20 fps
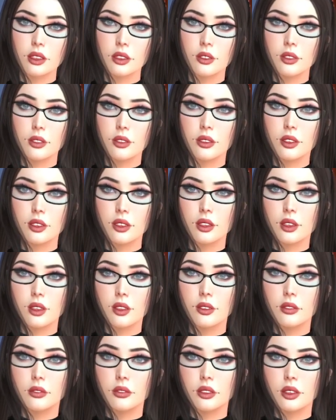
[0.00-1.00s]
because
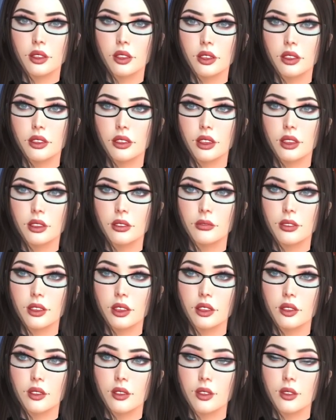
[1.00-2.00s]
that's the only
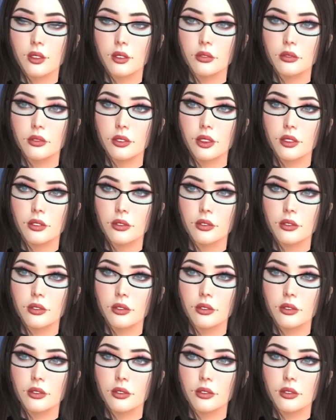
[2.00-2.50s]
impression I got.